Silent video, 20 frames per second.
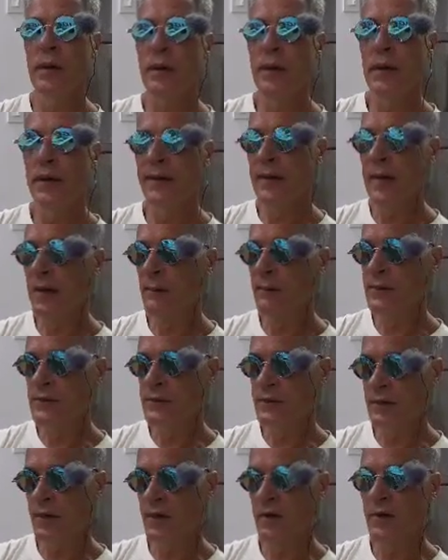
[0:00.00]
And that
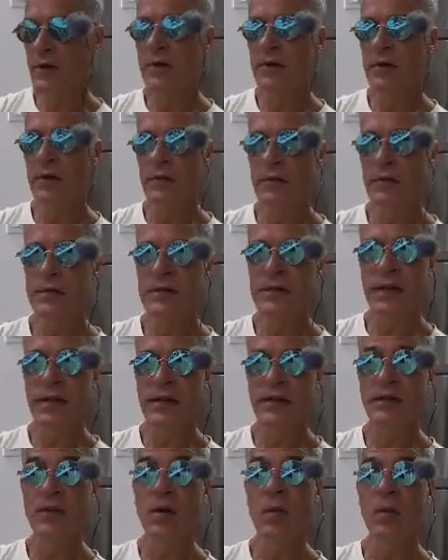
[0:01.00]
was their cue
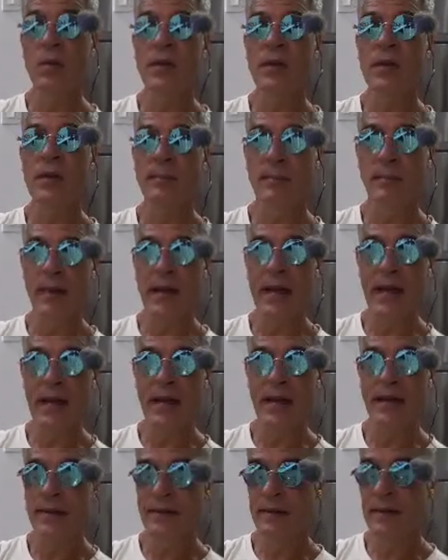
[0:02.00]
saying, don't come
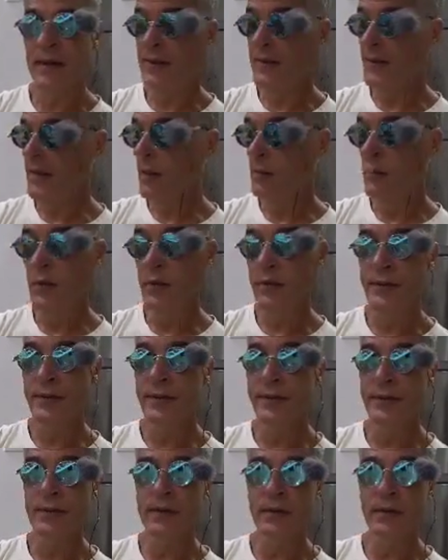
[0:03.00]
back. And they wouldn't.